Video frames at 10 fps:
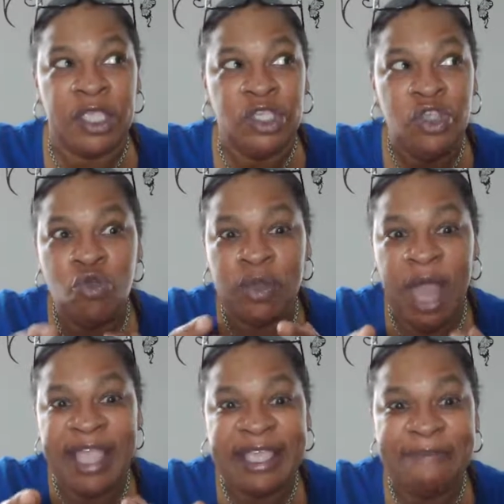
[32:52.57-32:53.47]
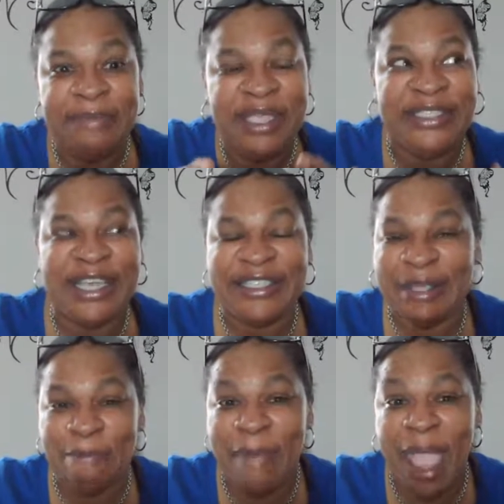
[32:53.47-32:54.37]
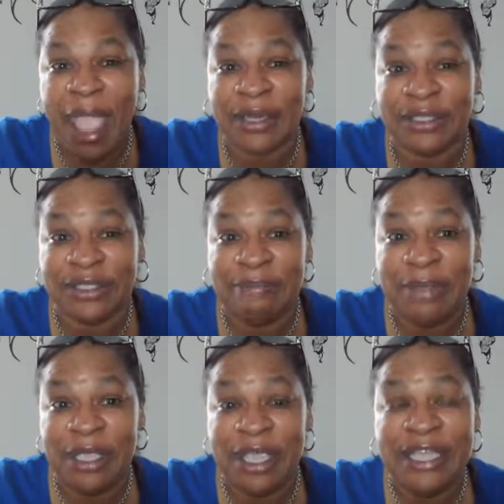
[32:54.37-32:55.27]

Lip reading: You liking me doesn't matter to me.